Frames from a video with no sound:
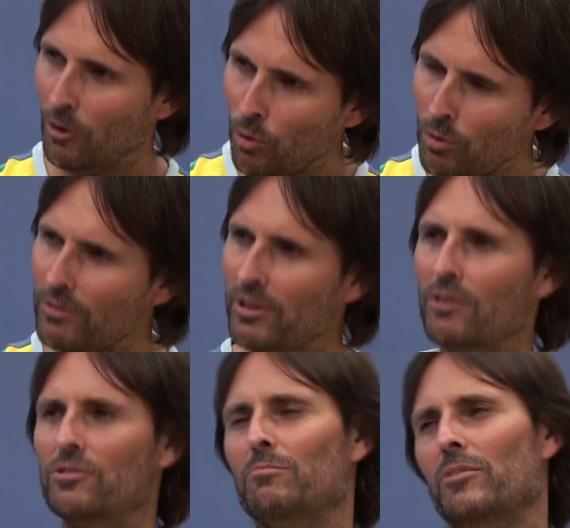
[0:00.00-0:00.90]
all of
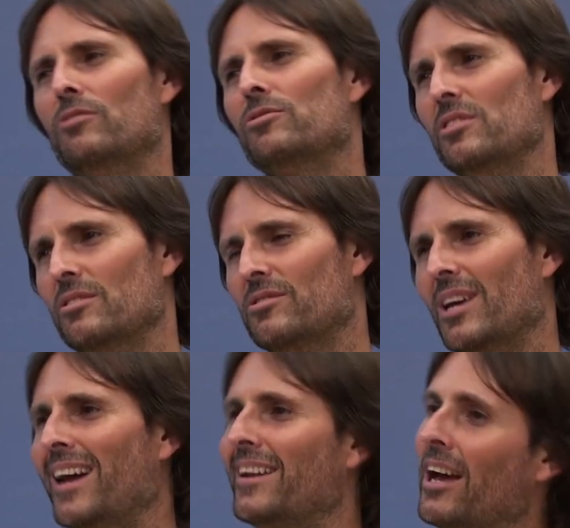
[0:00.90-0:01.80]
those
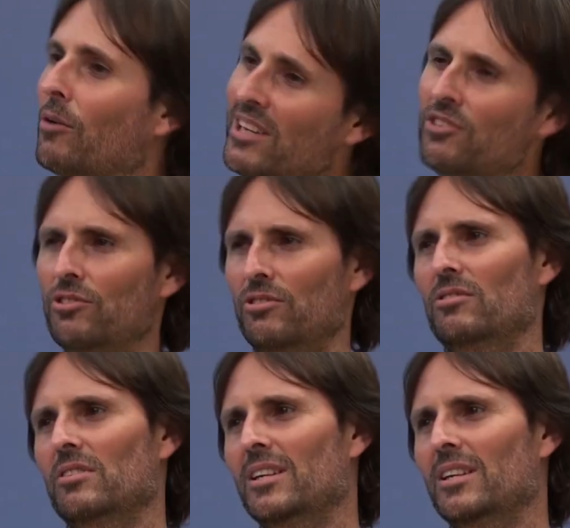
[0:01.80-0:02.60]
emotions are now in you.